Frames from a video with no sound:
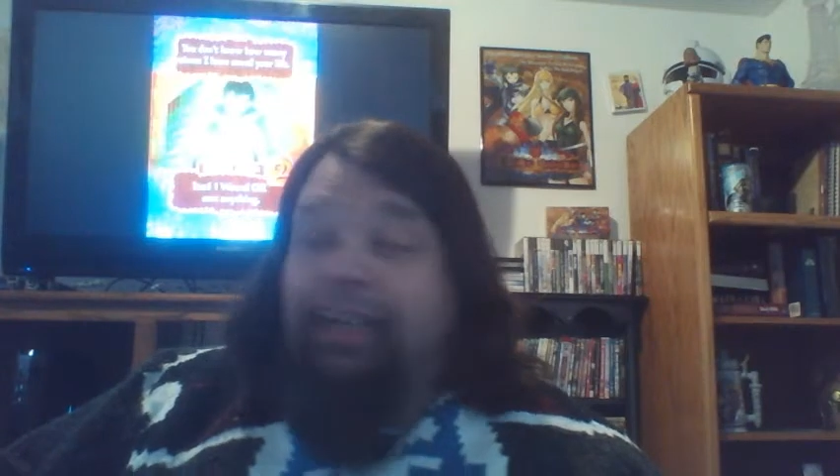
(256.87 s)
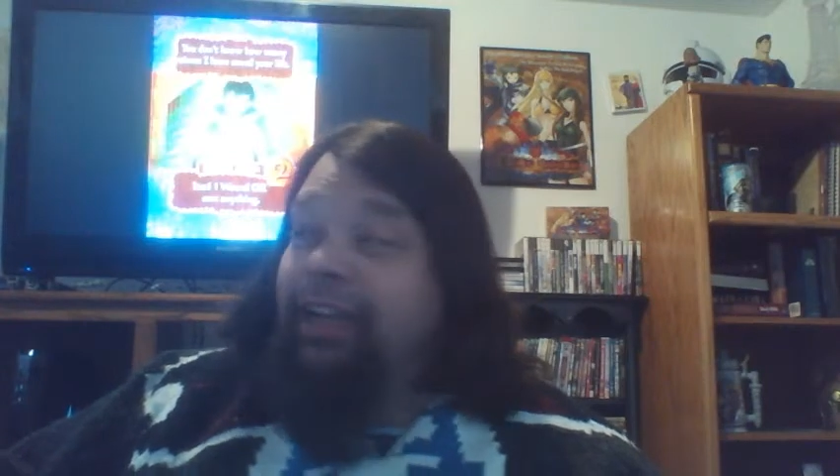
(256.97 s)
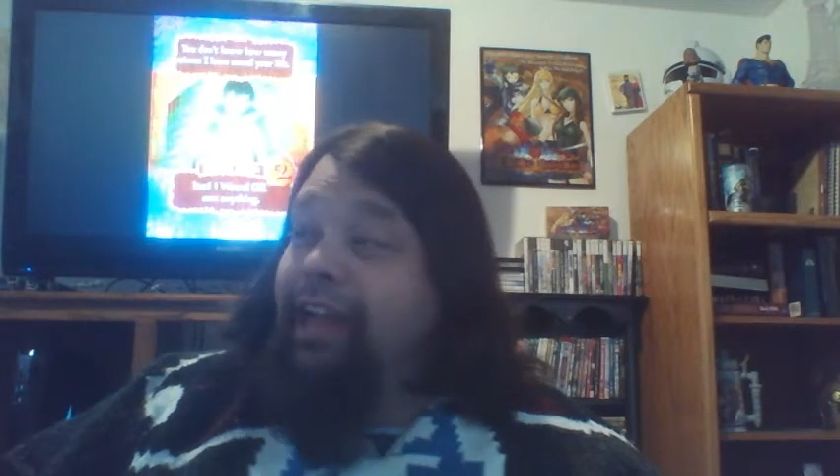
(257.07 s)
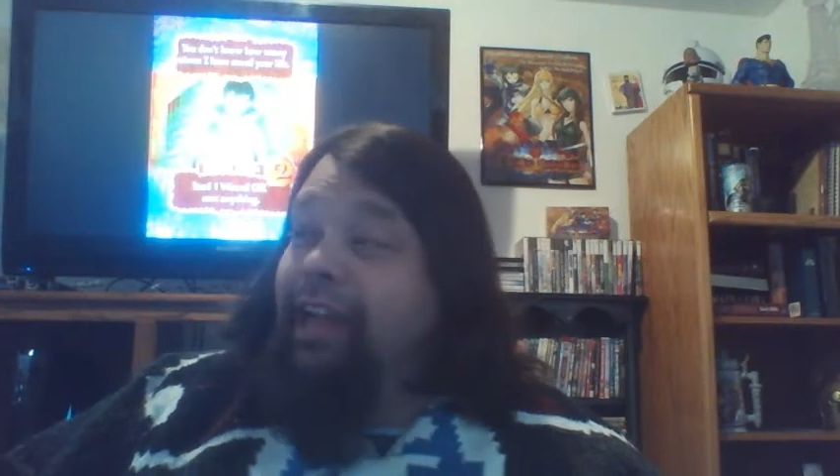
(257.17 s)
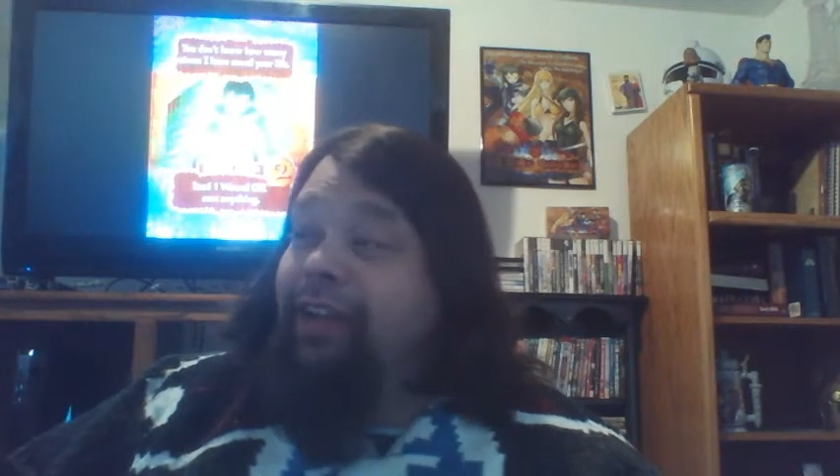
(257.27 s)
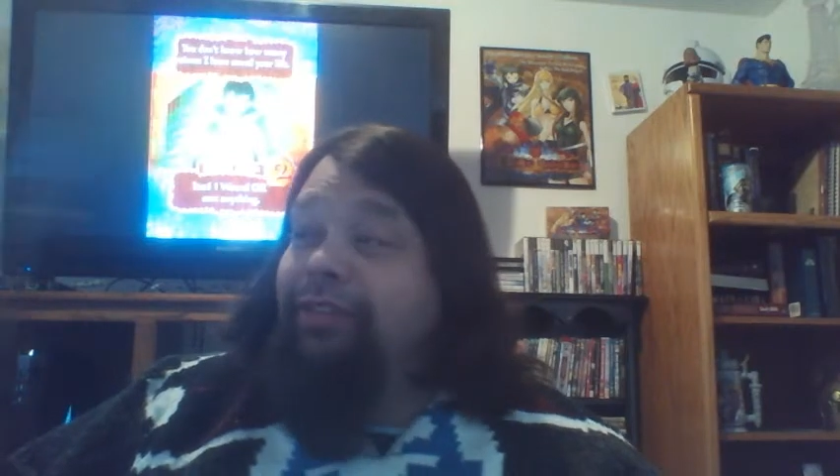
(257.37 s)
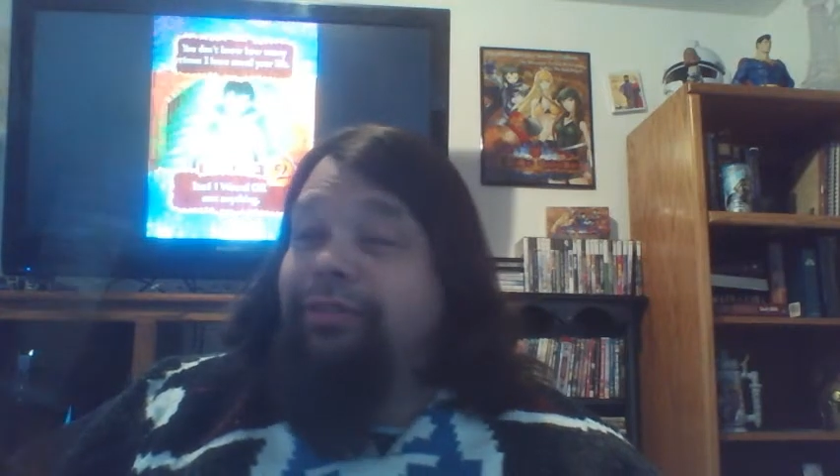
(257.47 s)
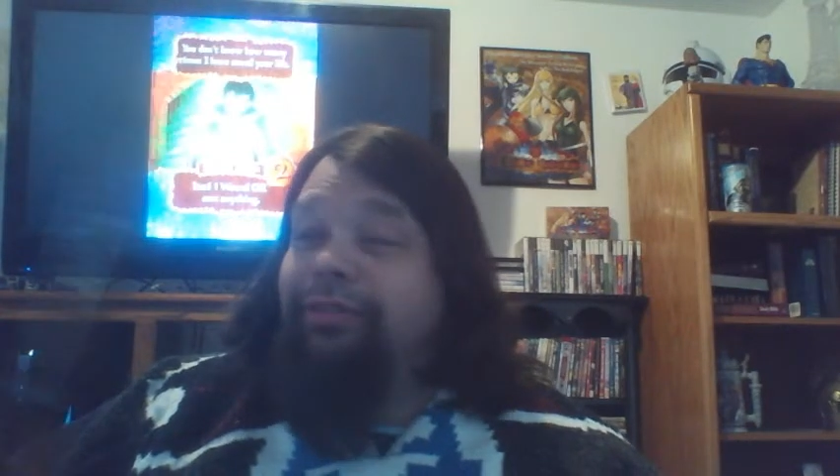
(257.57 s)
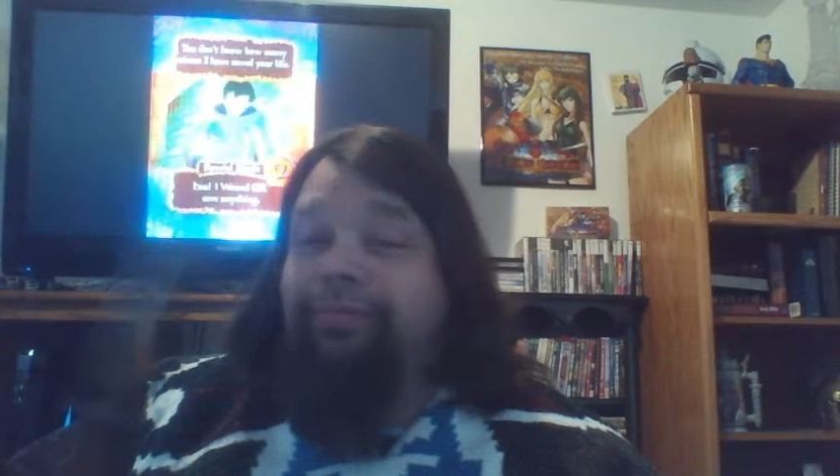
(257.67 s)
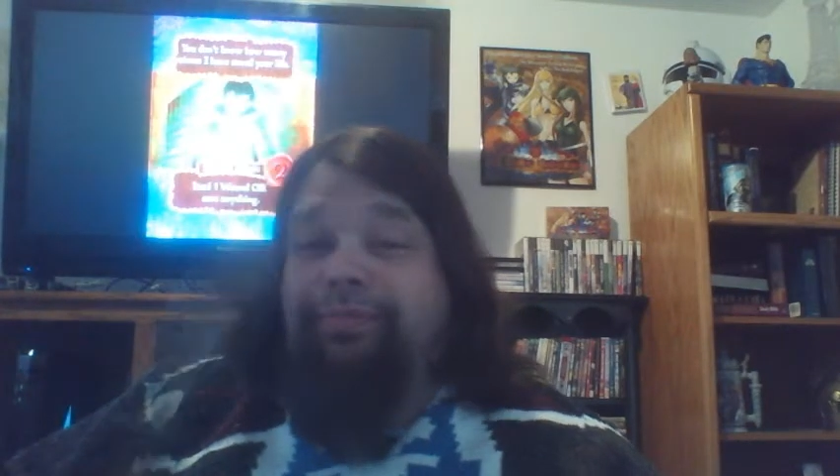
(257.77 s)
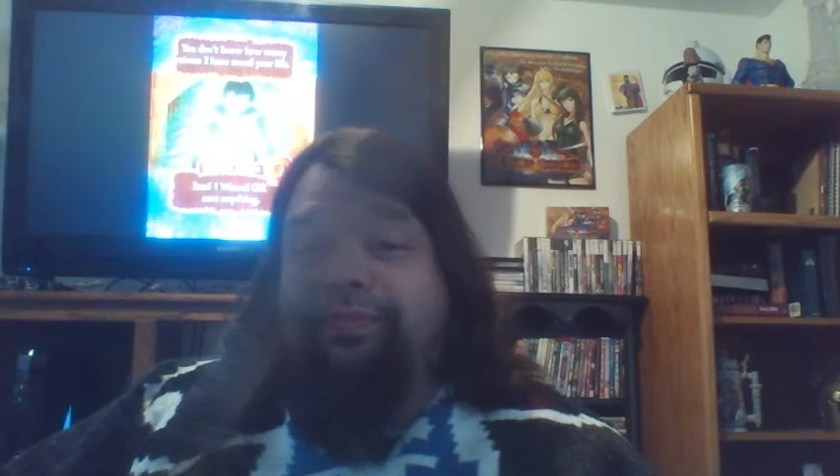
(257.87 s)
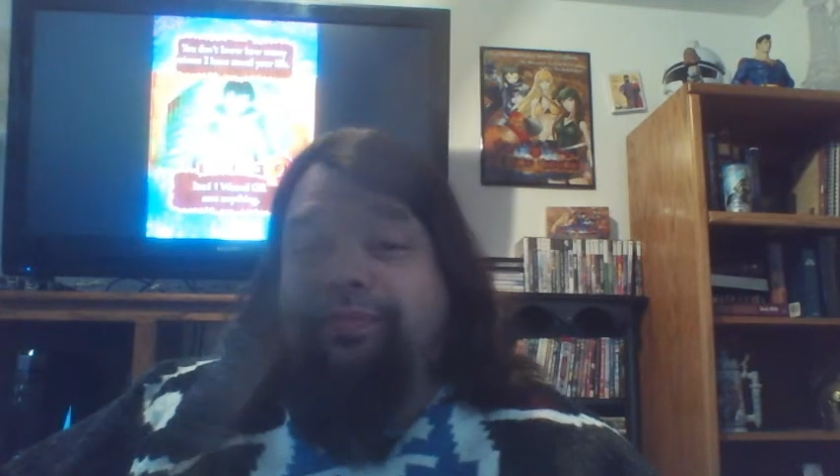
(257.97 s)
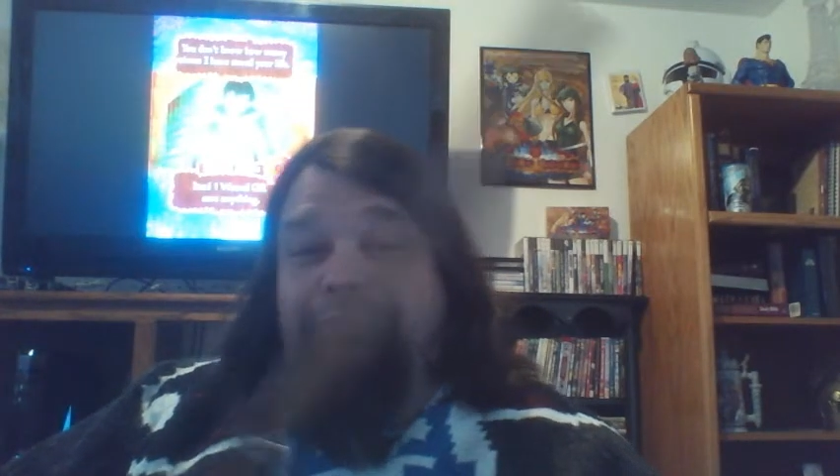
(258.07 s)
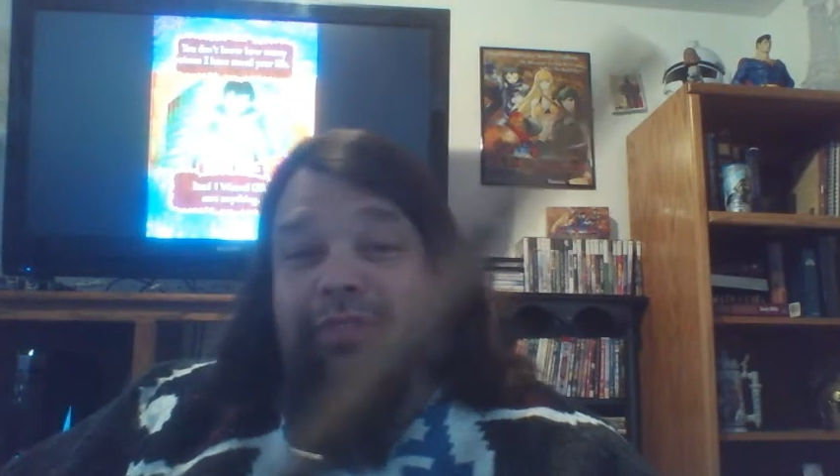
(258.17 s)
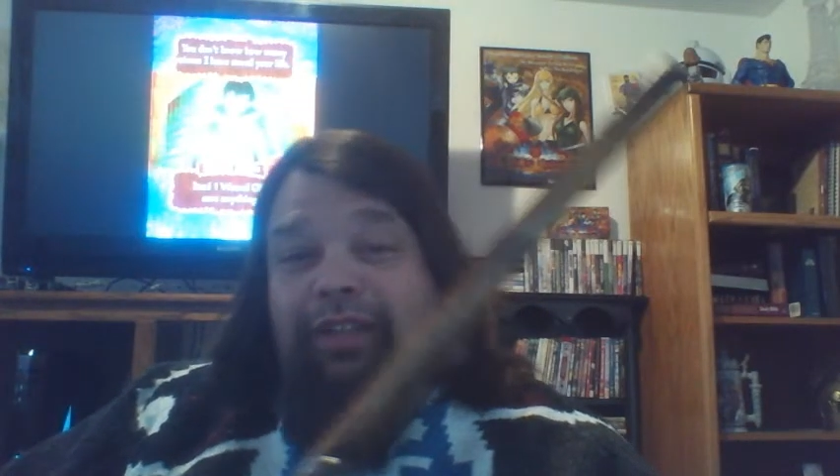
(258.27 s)
And now,
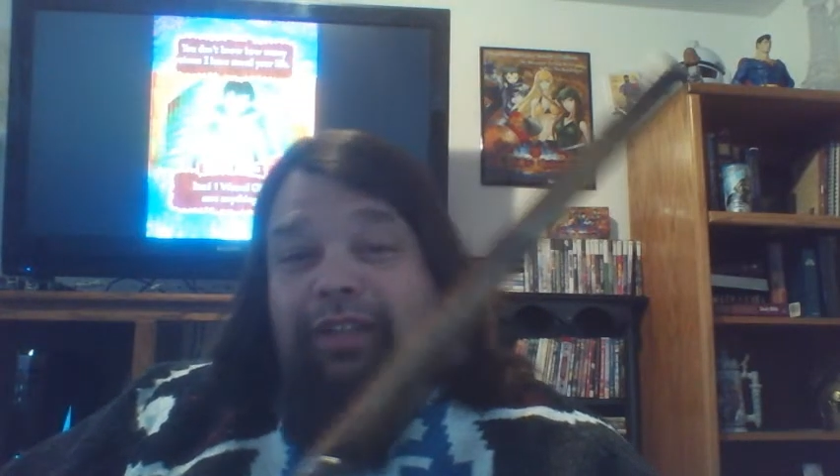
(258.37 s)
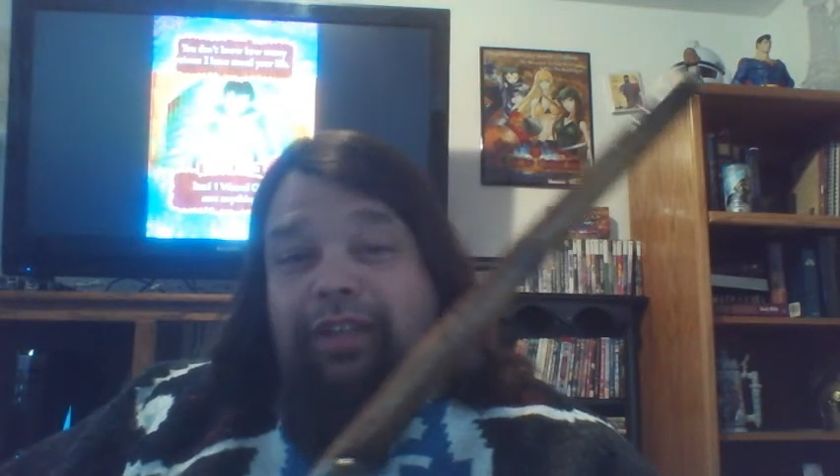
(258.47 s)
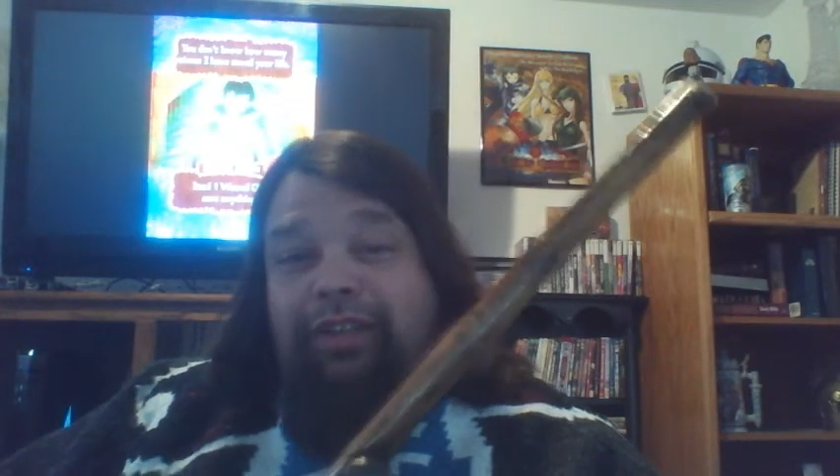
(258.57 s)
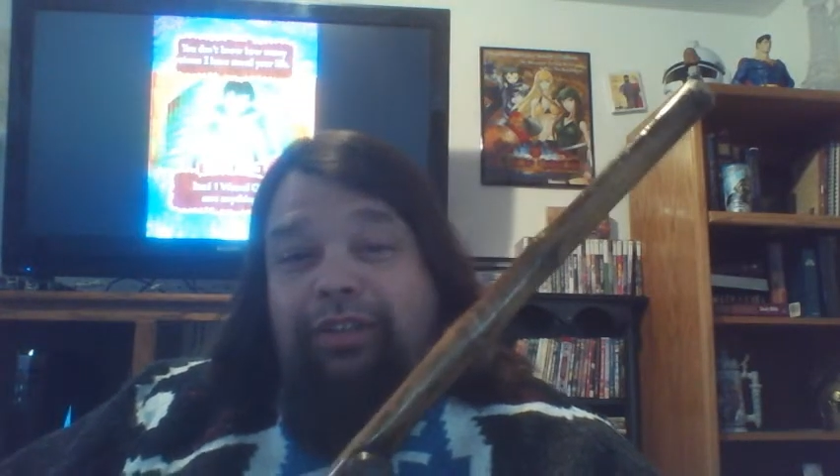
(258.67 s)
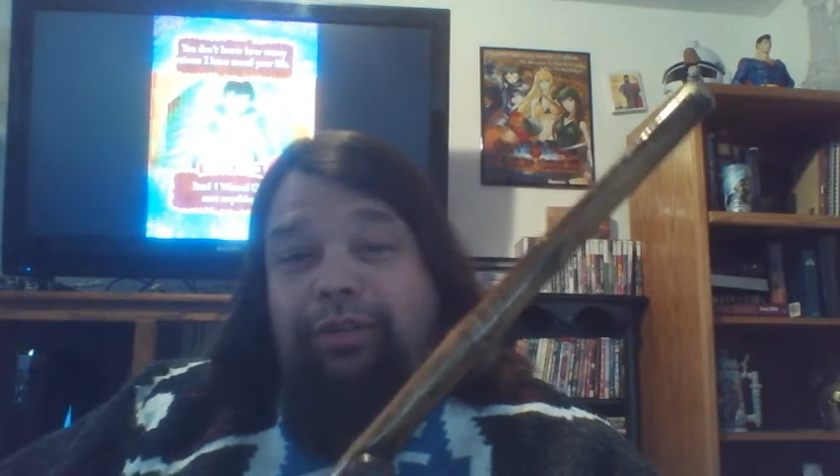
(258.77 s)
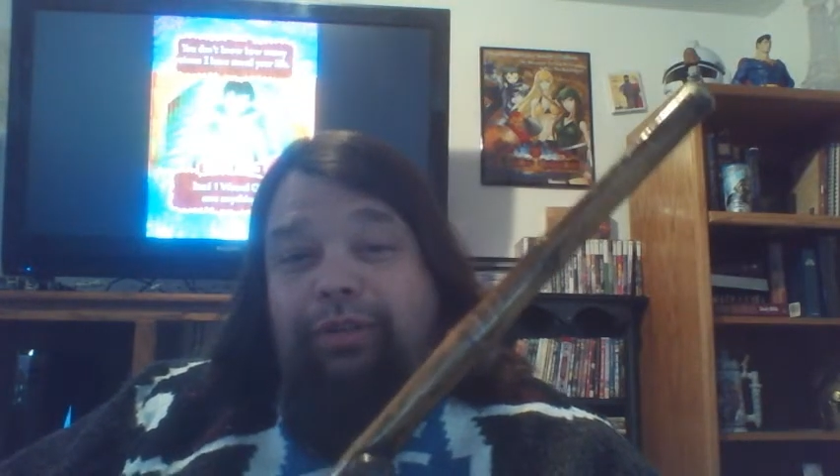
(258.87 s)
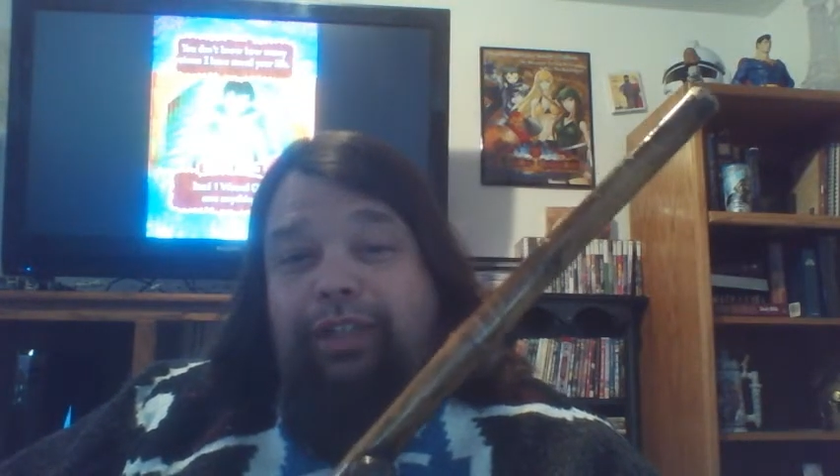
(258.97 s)
do